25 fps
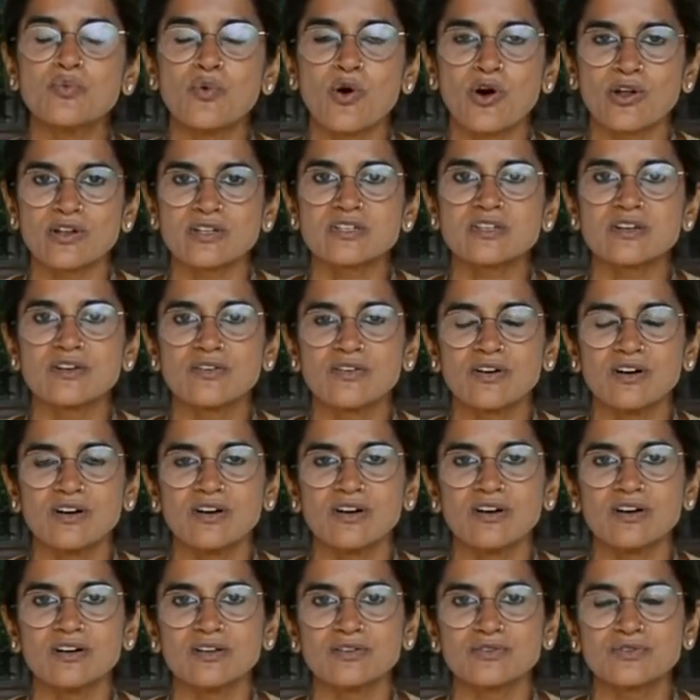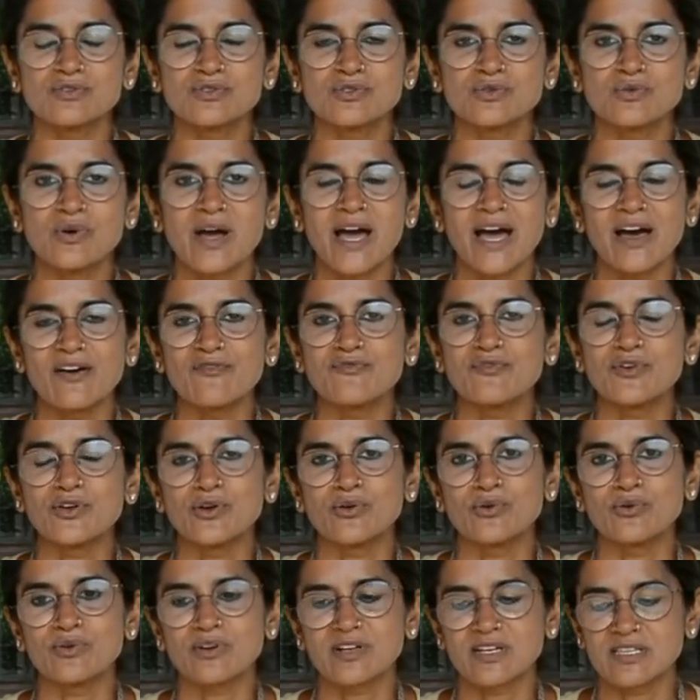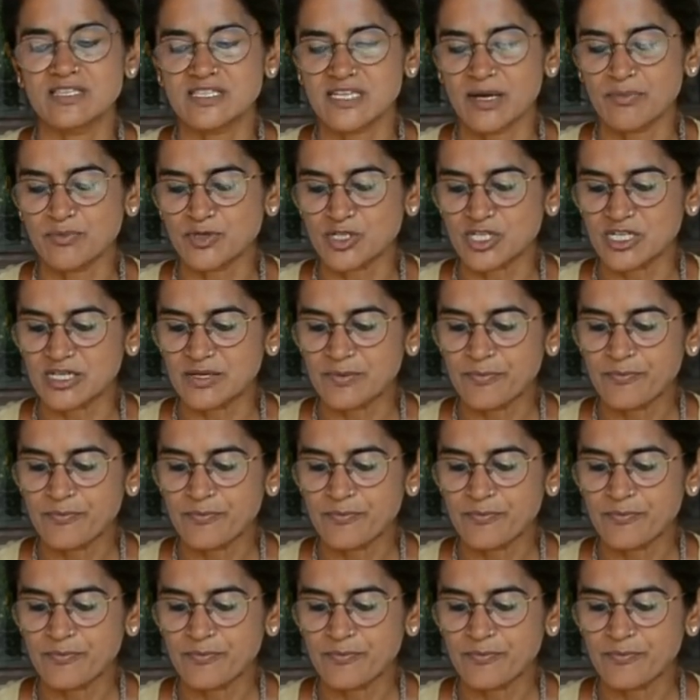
want to have for your own consumption.